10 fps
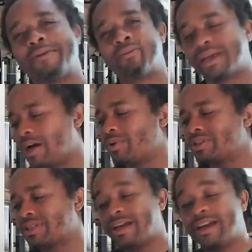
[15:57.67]
to Aqua
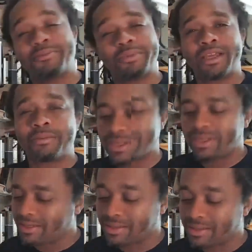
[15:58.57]
Ty, man. I
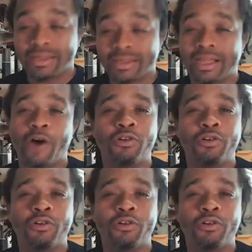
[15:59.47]
mean, I wouldn't